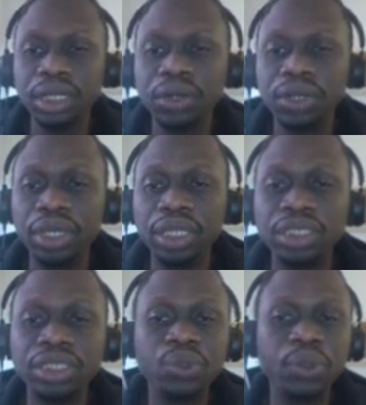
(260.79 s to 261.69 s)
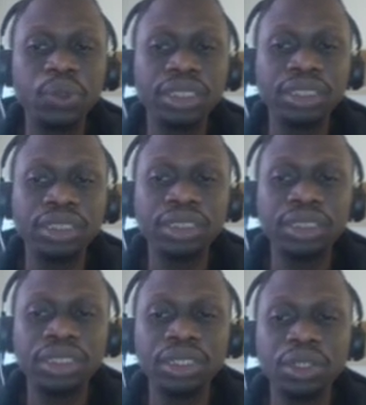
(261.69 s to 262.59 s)
Okay, this one
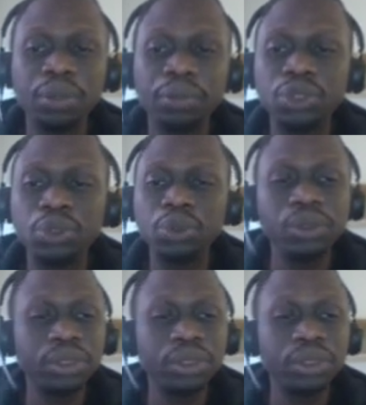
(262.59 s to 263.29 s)
is number 2.